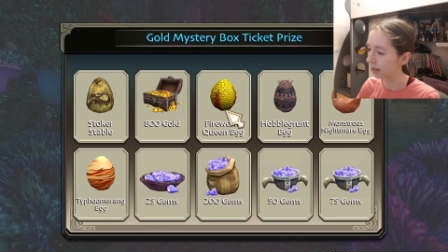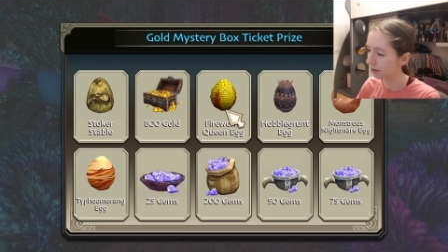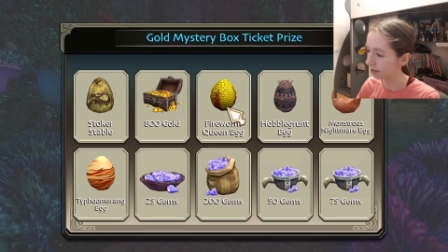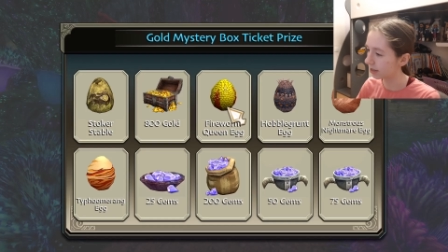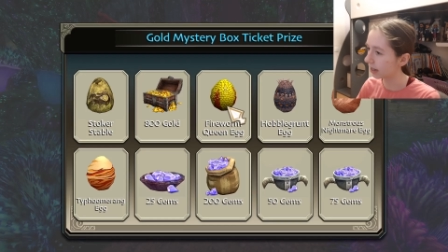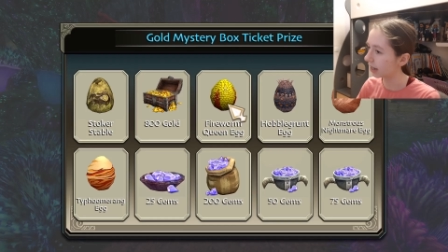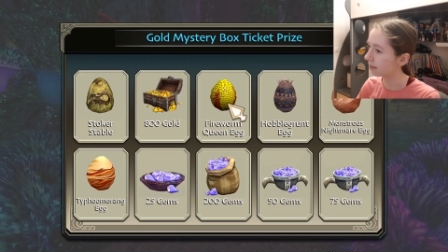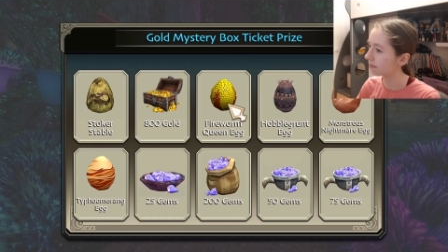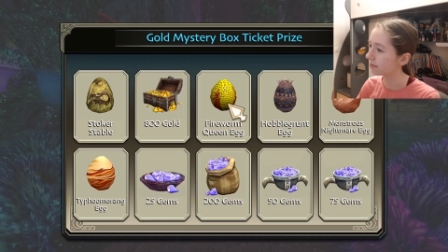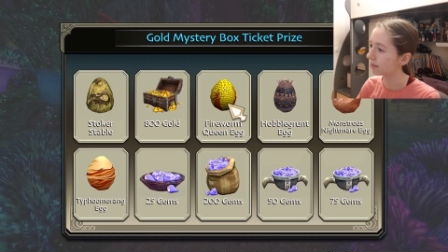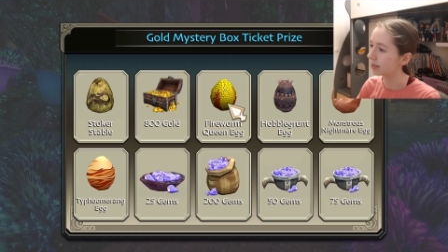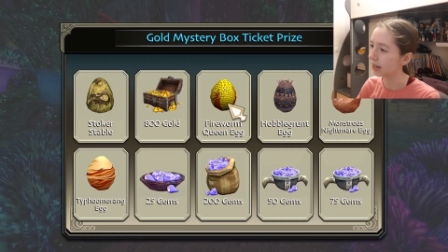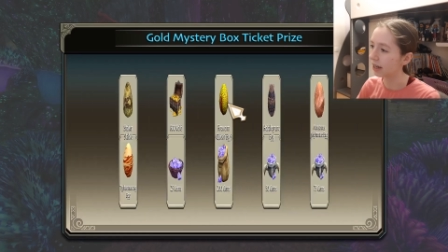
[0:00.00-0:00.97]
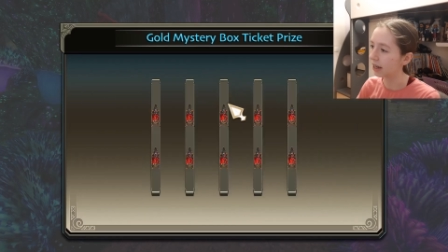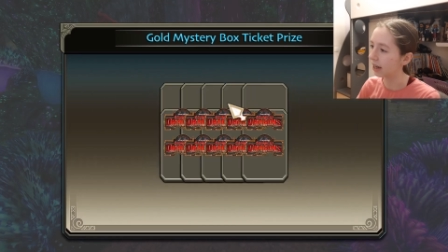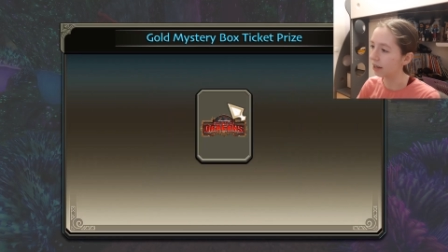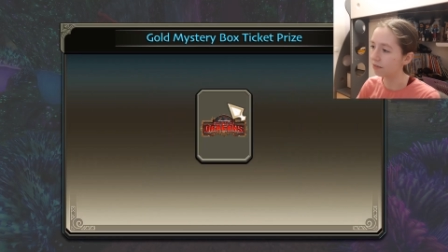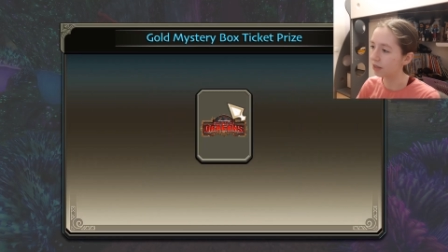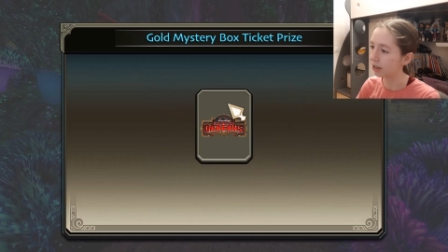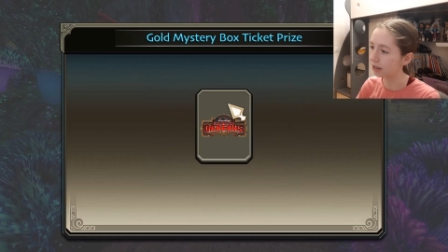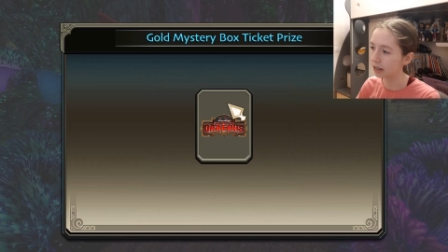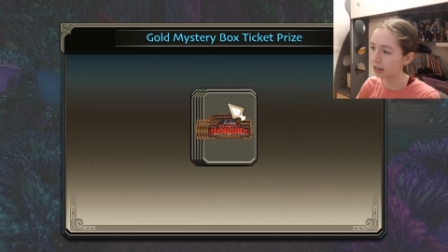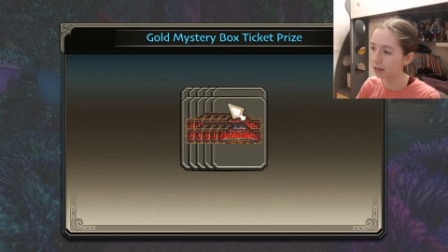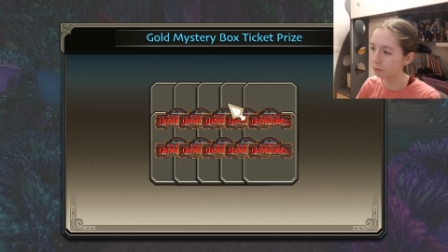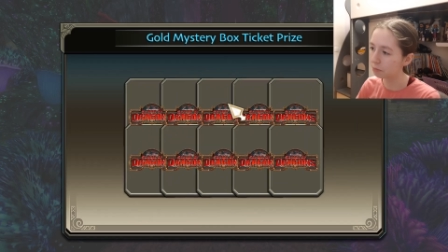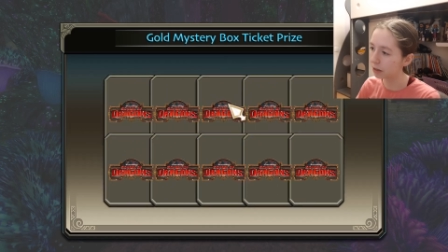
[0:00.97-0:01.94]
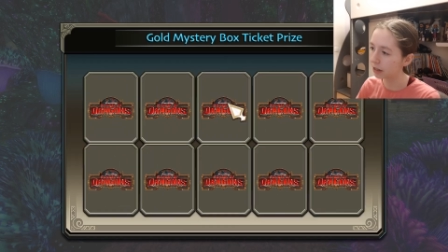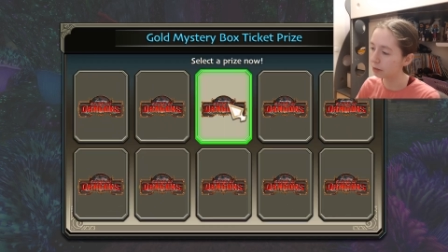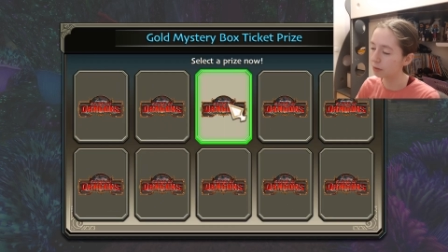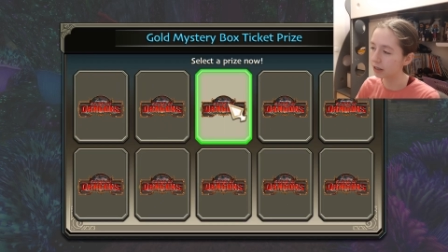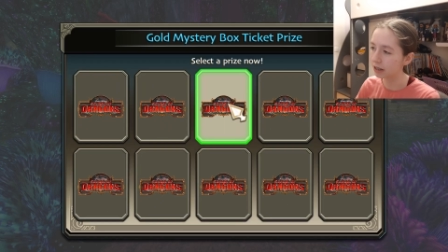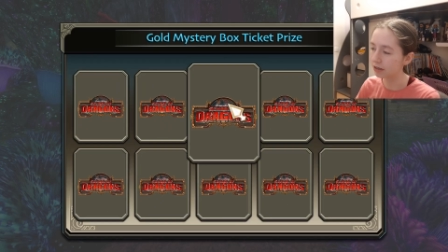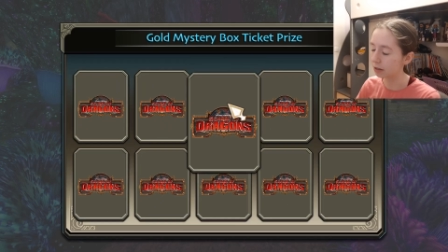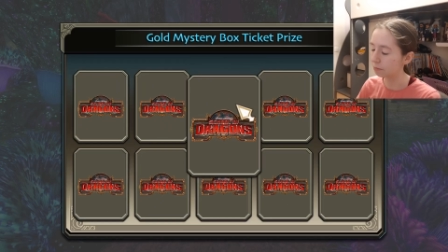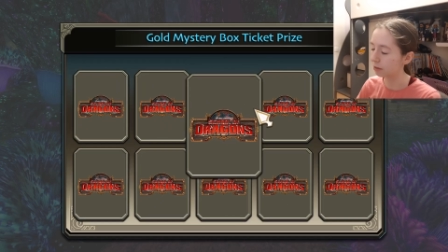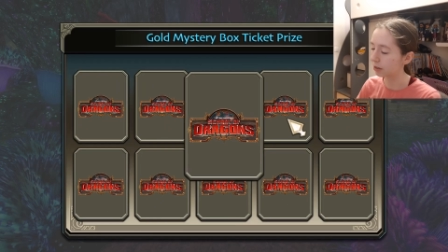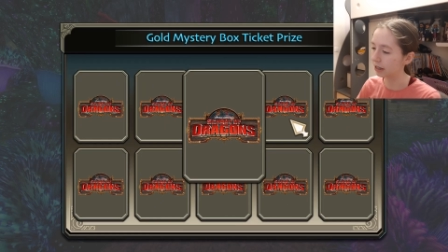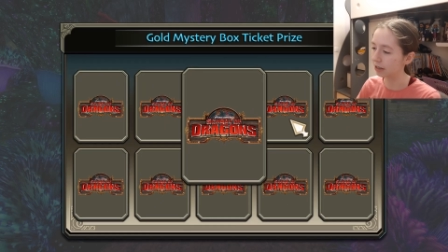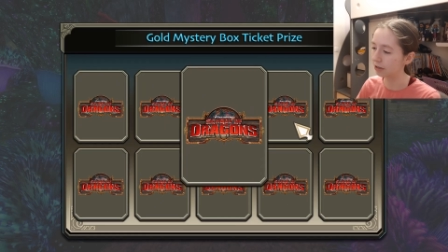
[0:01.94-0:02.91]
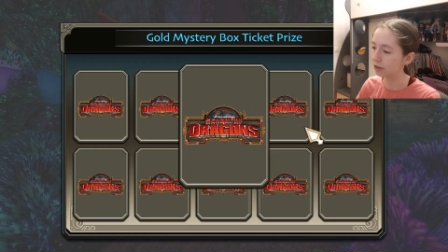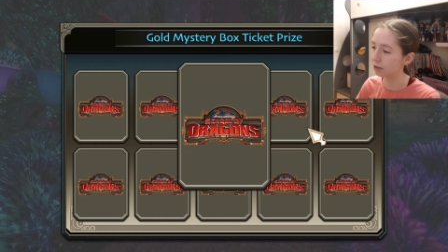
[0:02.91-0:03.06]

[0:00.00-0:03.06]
it's okay. I'm not gonna complain because I'm getting